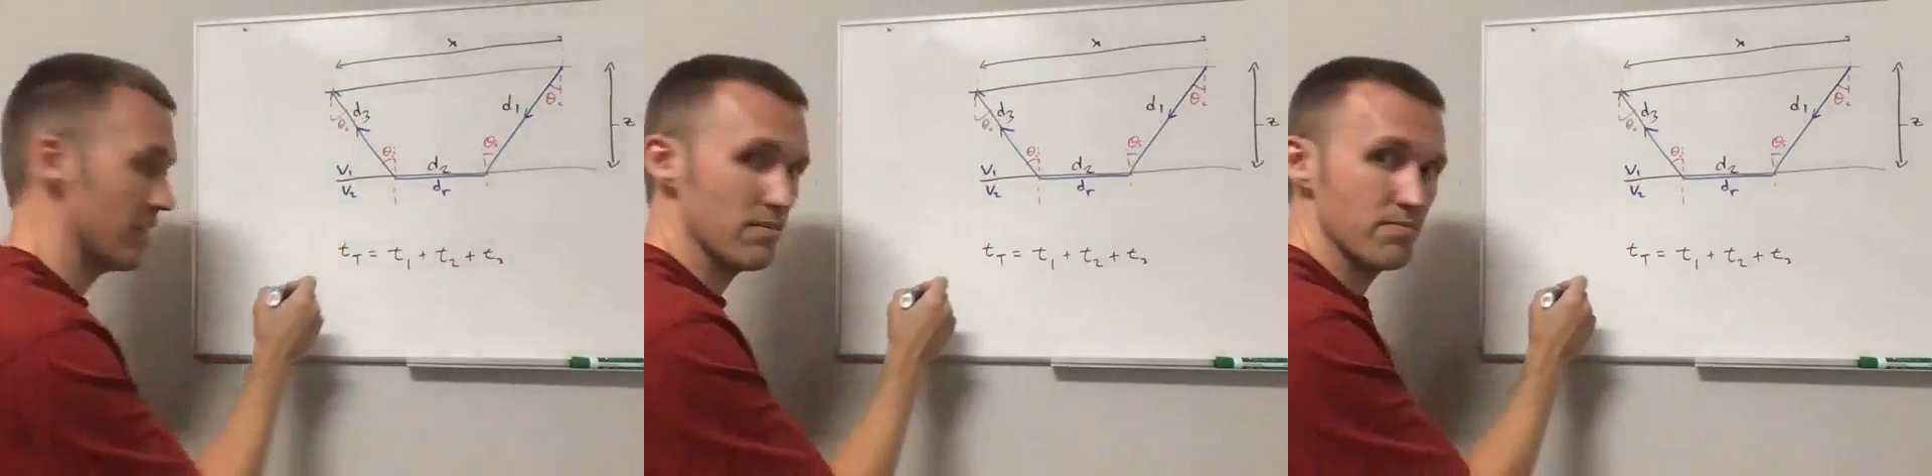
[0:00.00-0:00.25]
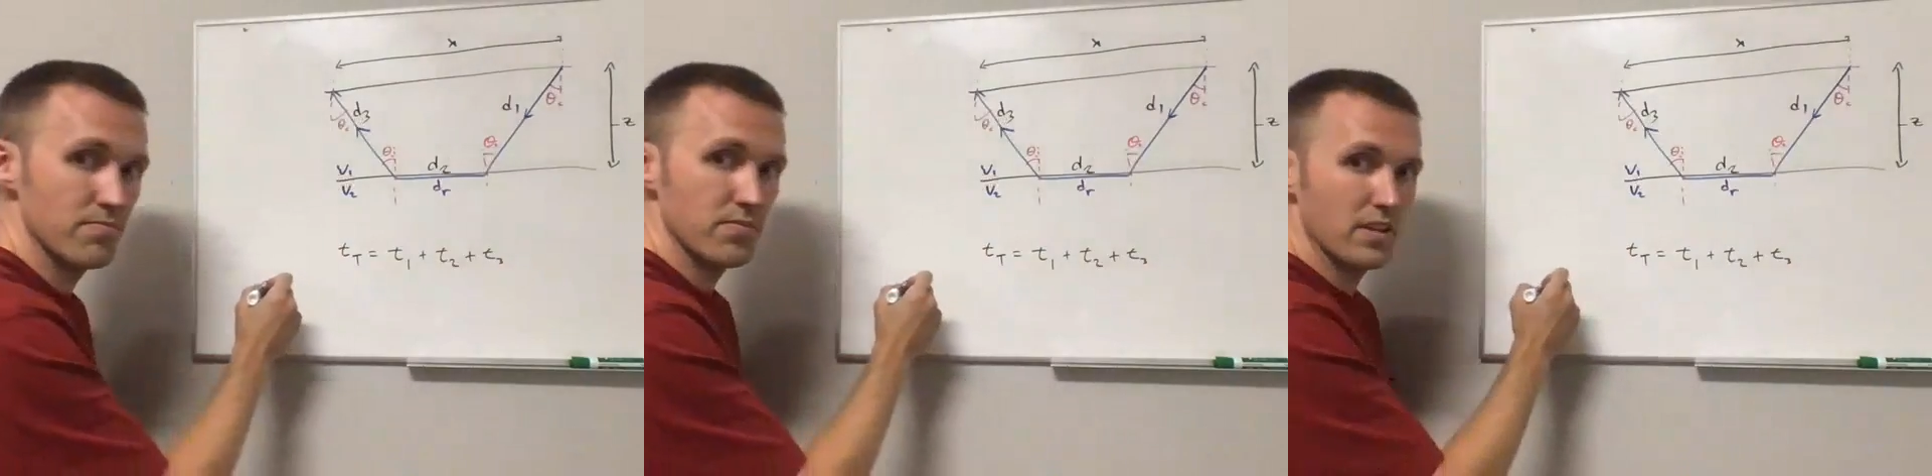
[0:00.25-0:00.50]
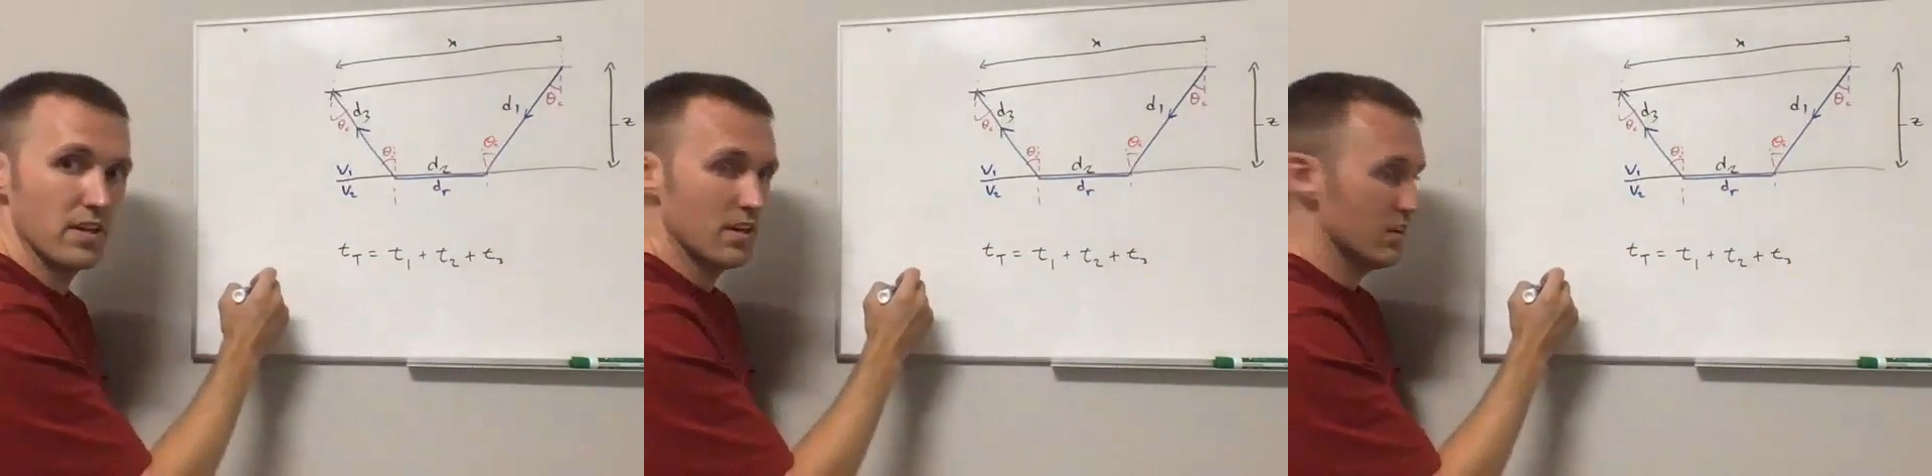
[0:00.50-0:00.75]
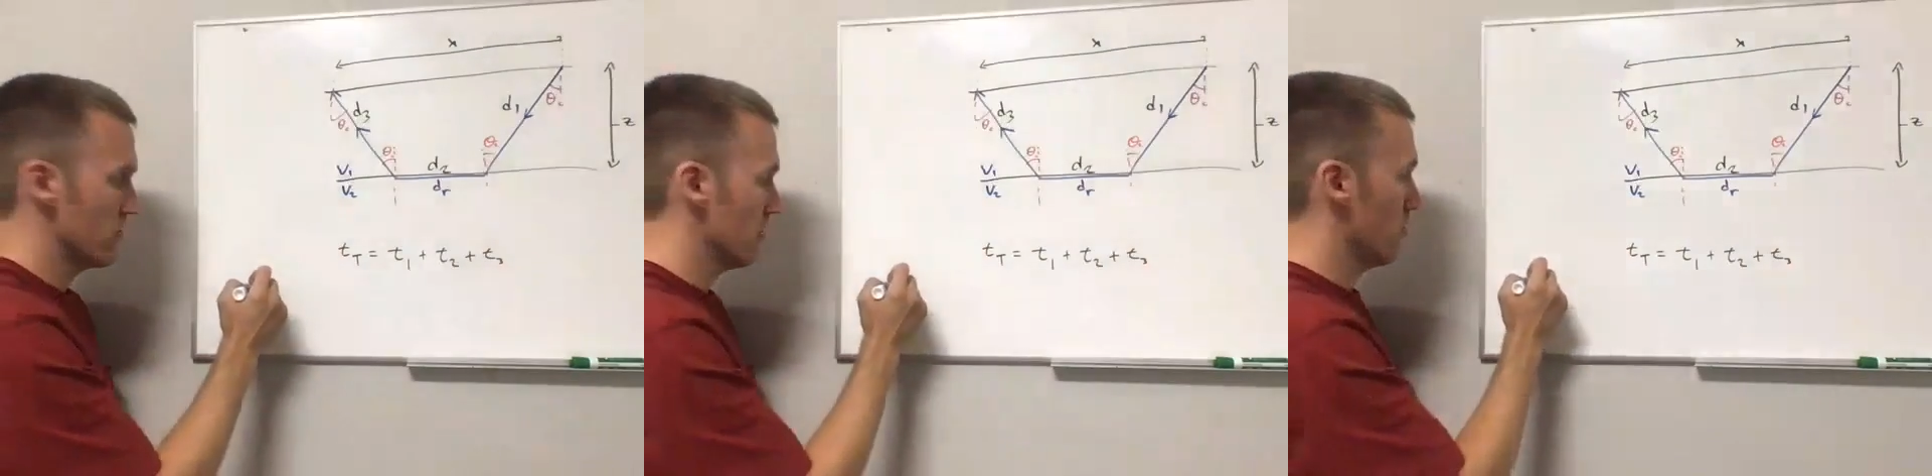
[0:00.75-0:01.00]
here.
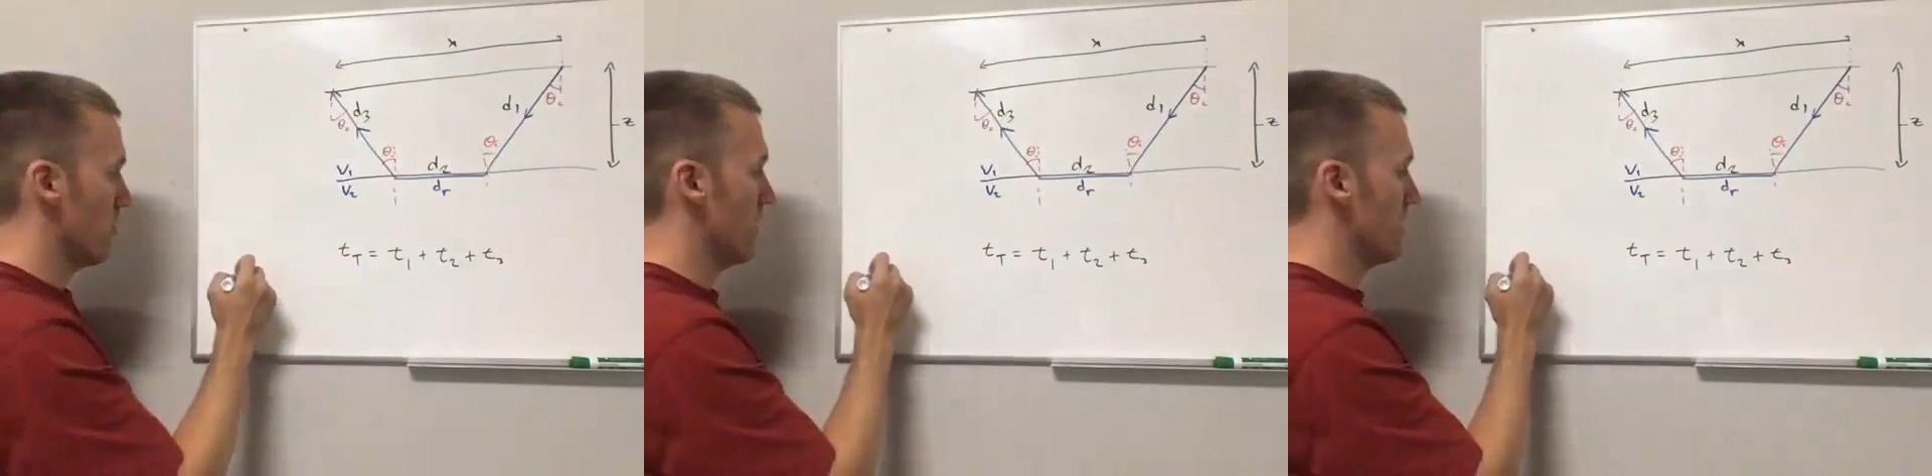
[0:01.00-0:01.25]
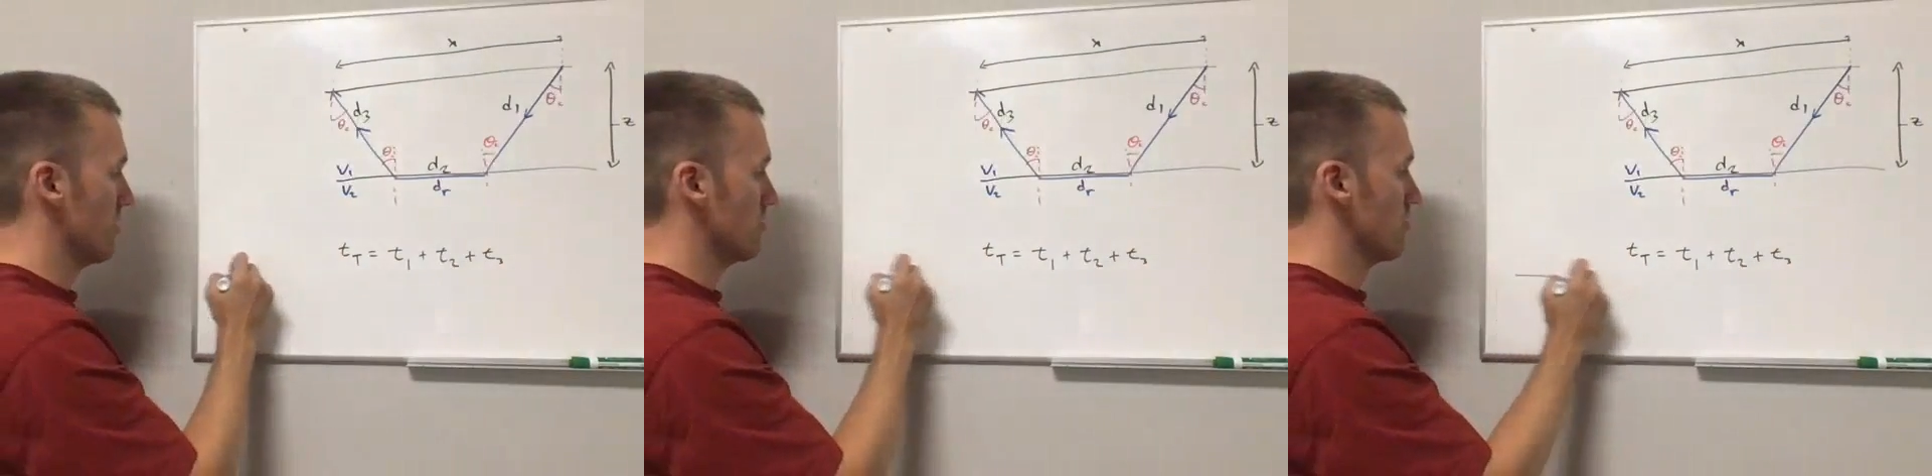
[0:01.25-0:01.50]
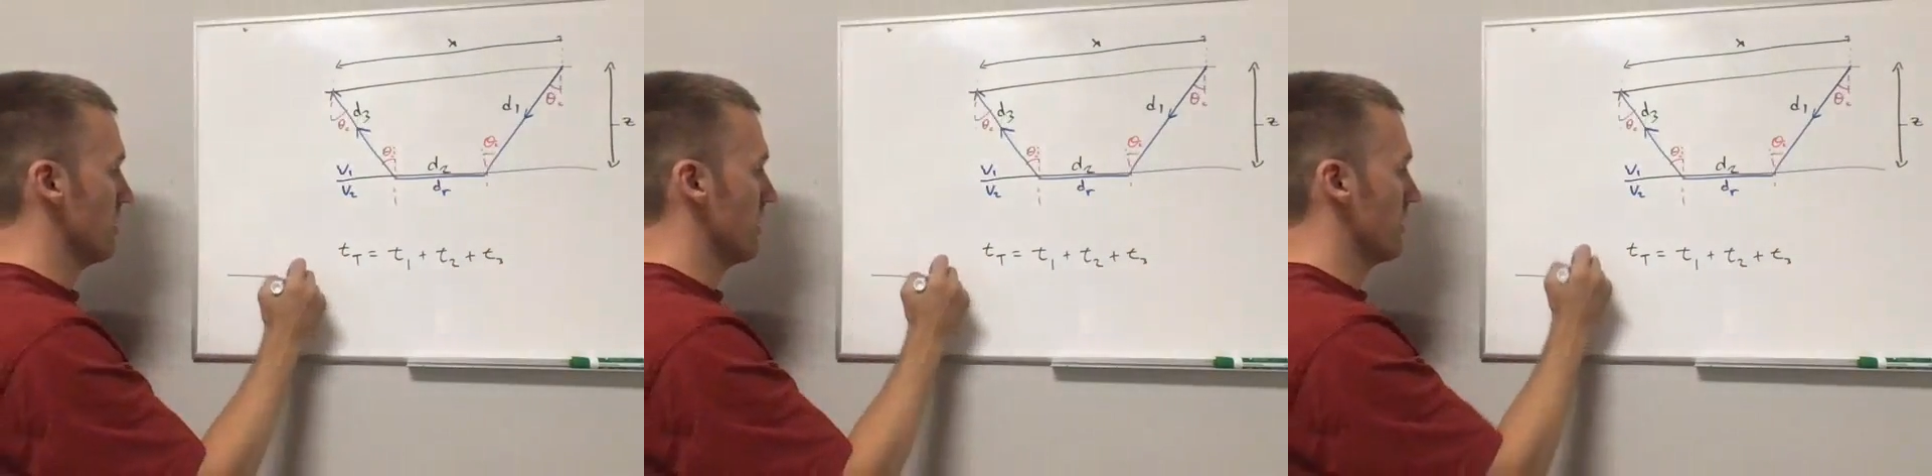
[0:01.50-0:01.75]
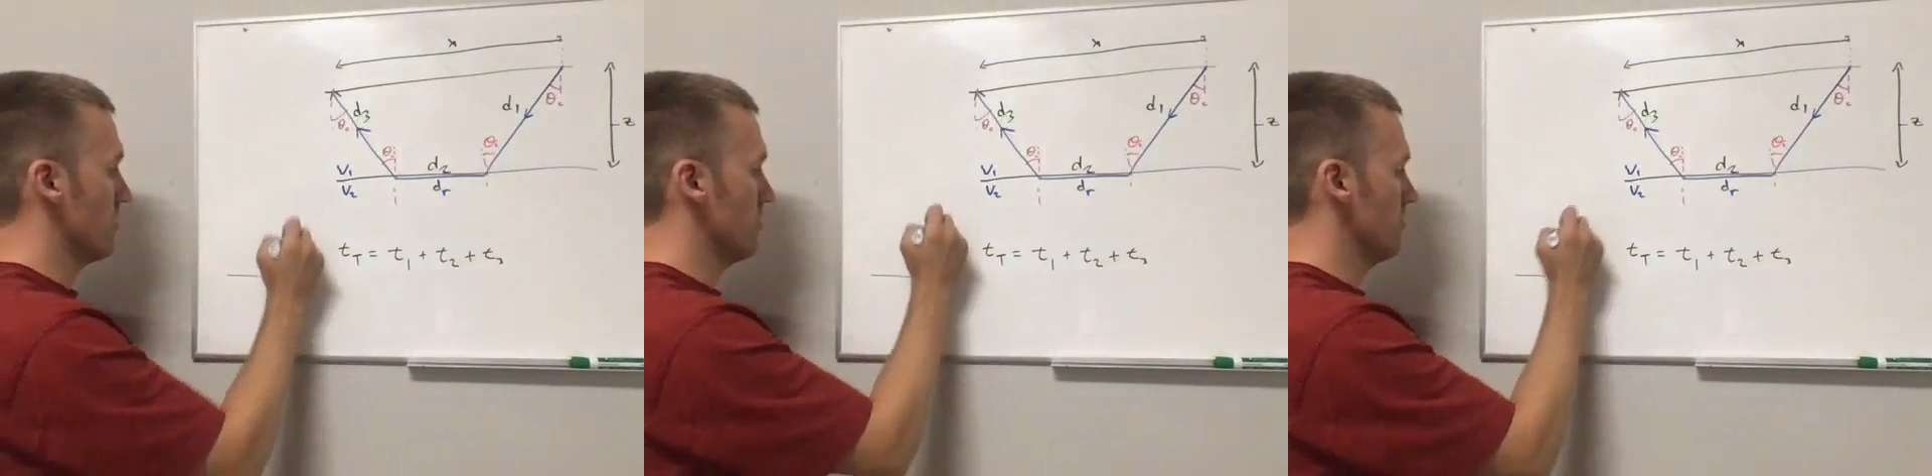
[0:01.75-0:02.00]
So right angle
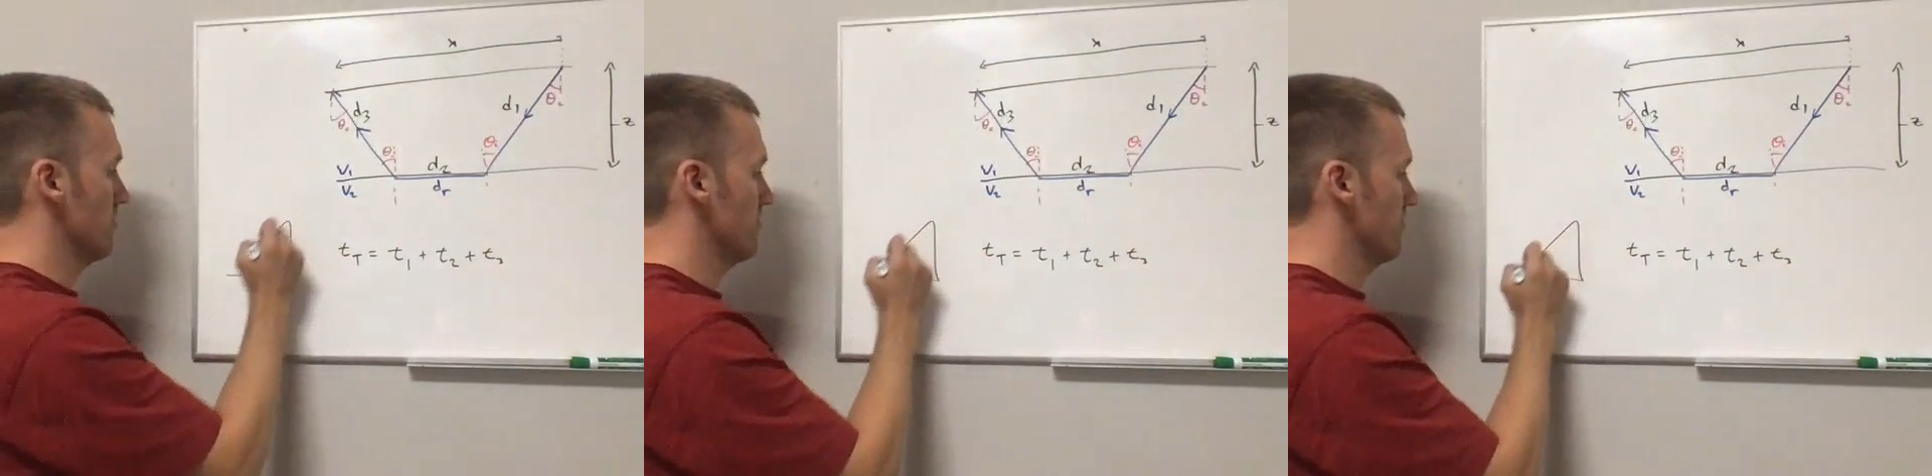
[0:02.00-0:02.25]
triangle,